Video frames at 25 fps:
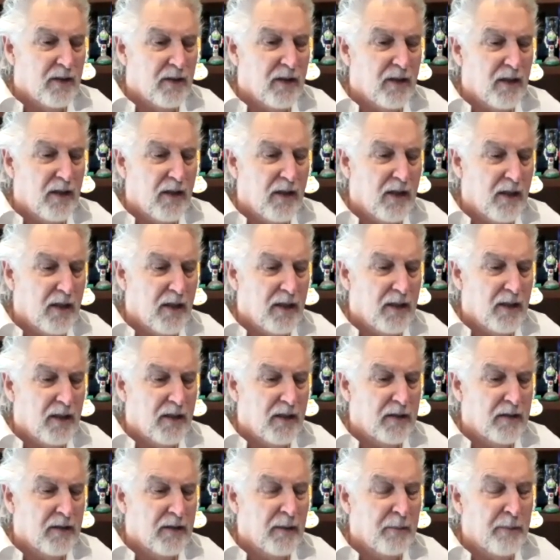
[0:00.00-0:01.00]
Uh,
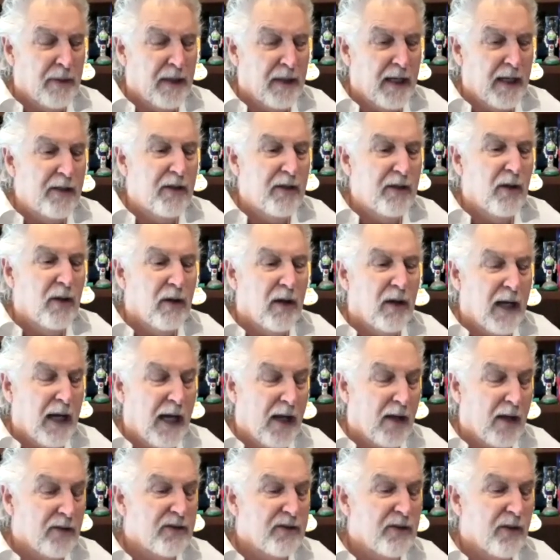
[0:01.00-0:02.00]
but I do, I
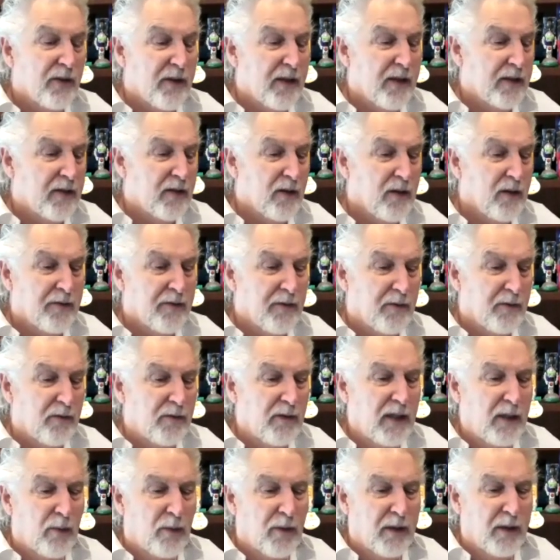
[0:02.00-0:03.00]
also think that if you really
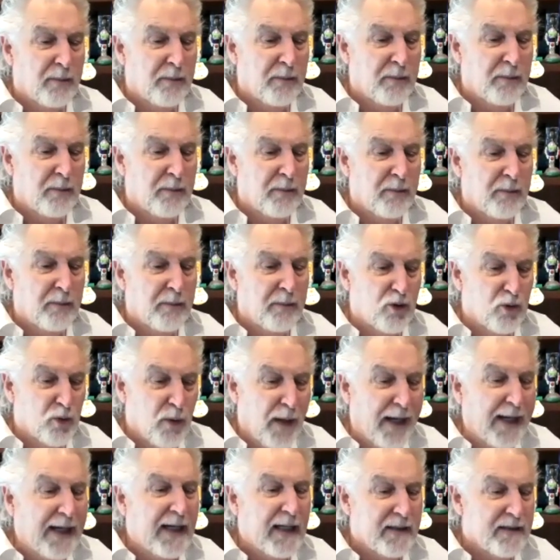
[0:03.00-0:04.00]
want to become
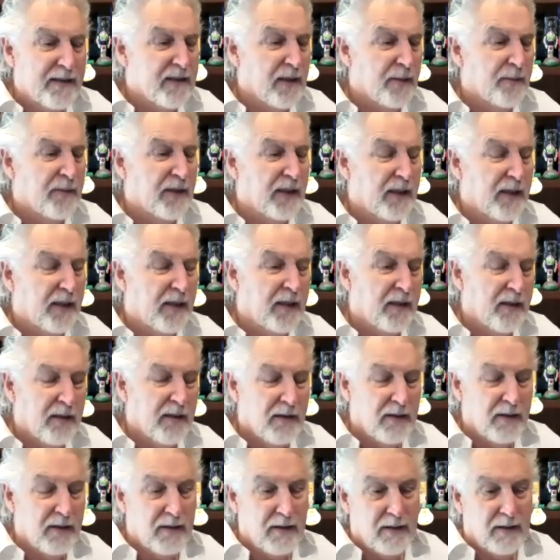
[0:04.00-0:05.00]
great at something,
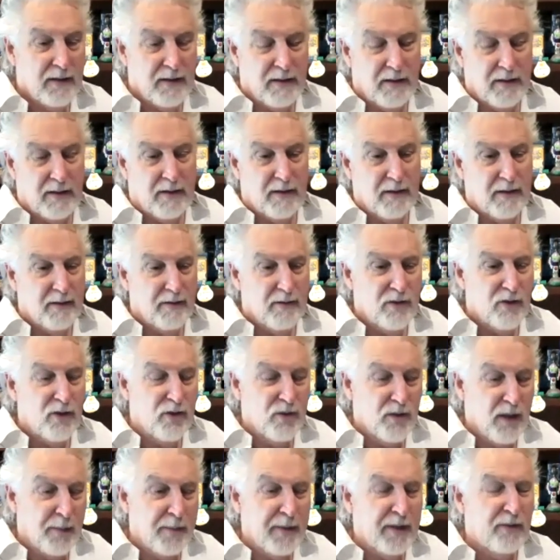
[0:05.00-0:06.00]

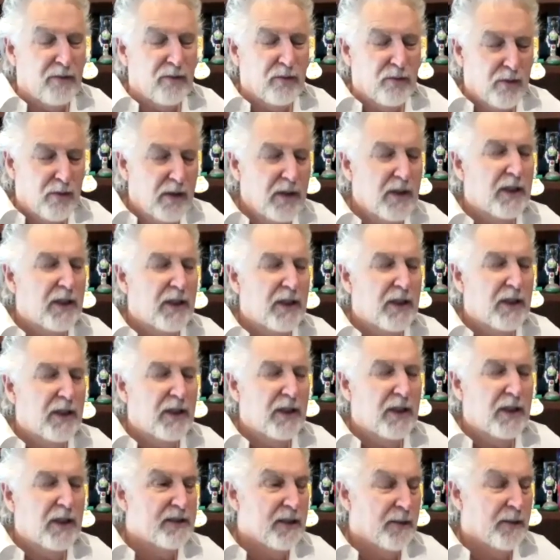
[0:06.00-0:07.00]
I mean, really good
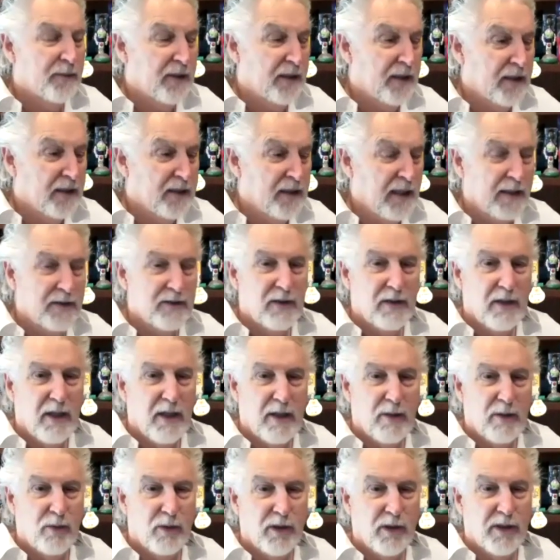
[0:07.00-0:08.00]
at something, it takes a lot
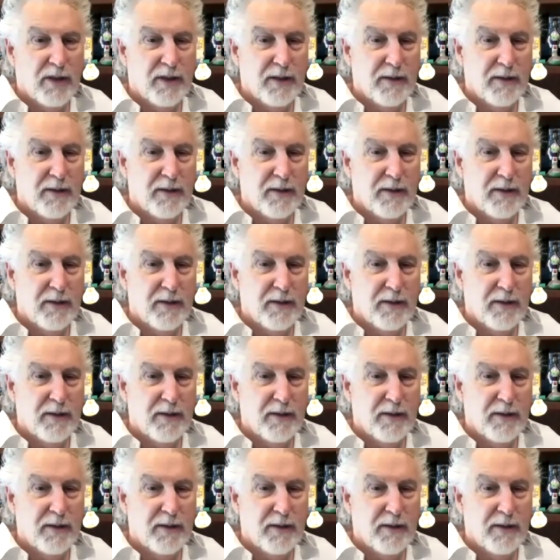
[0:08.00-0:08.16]
of work.